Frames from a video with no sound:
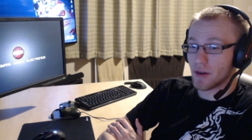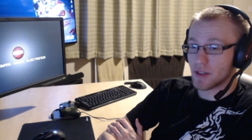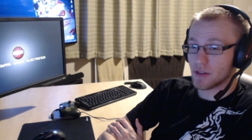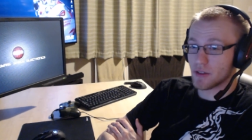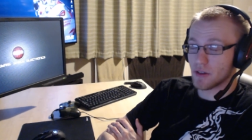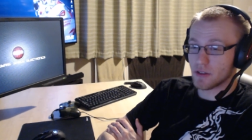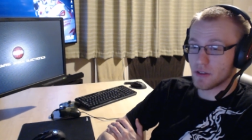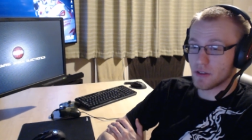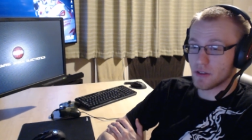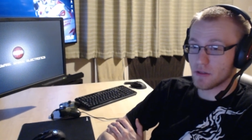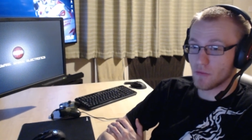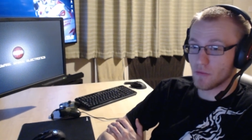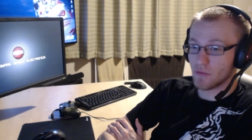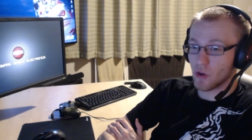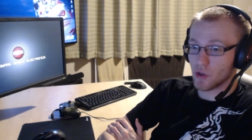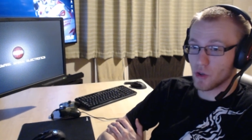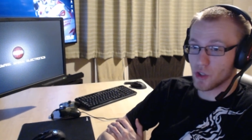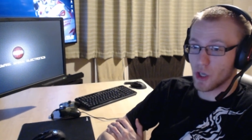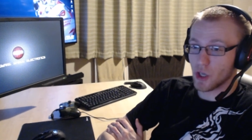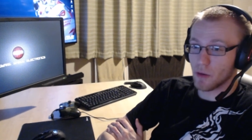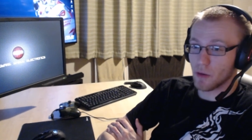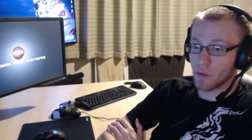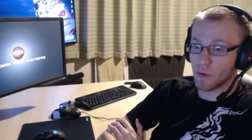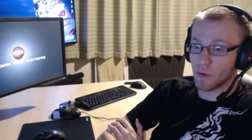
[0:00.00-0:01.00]
It does
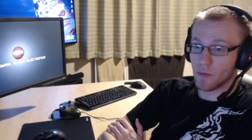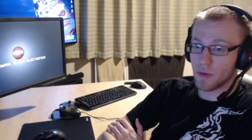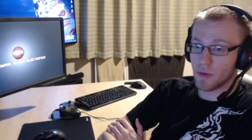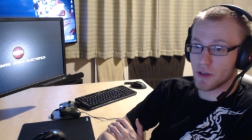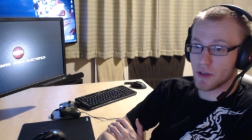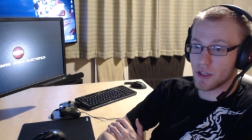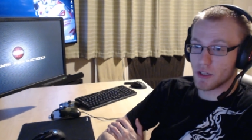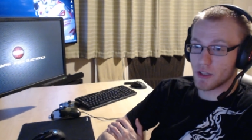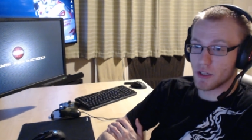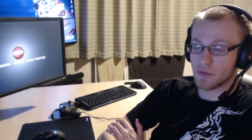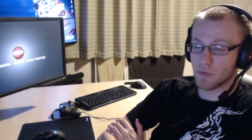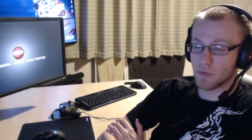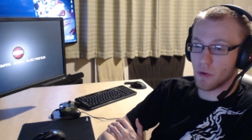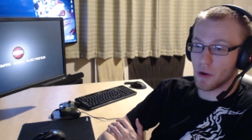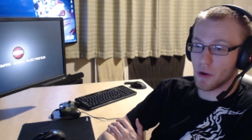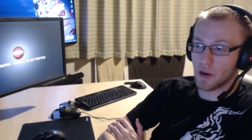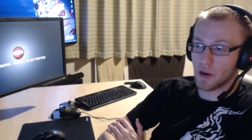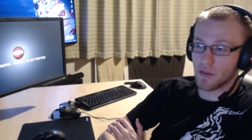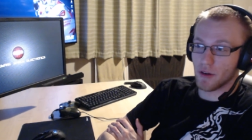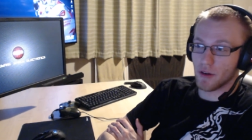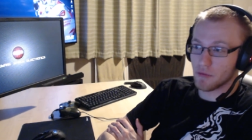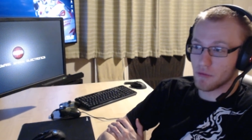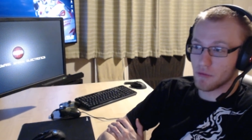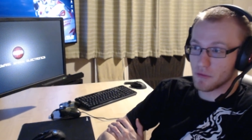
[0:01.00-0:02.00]
not double, but does
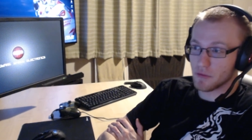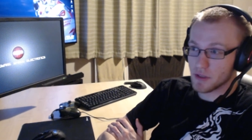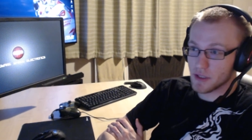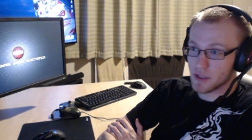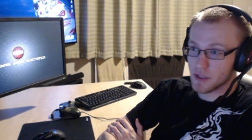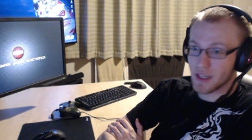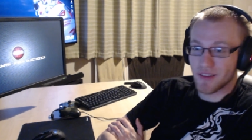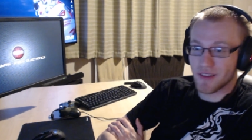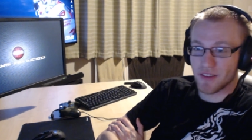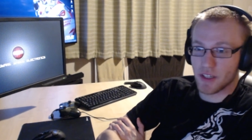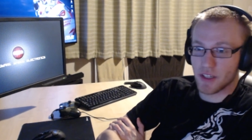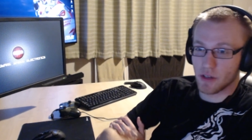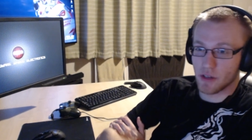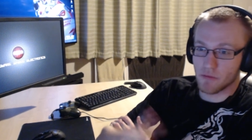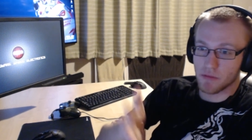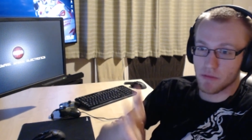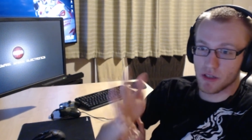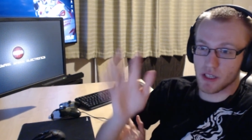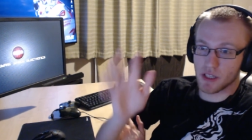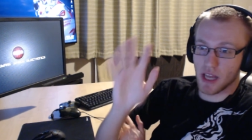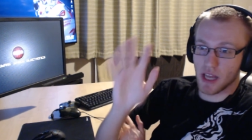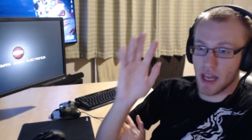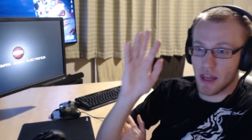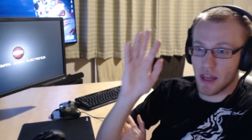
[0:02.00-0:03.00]
play around 70 odd
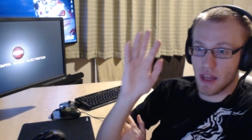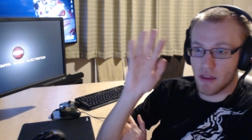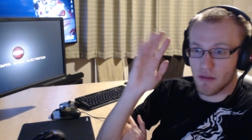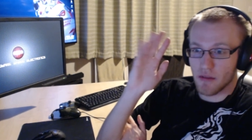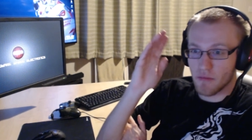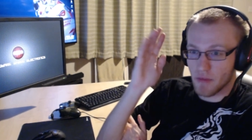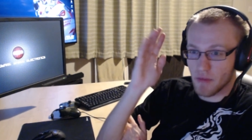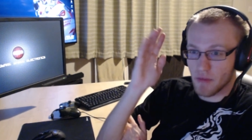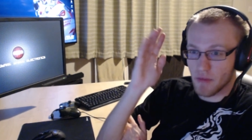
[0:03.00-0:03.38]
percent,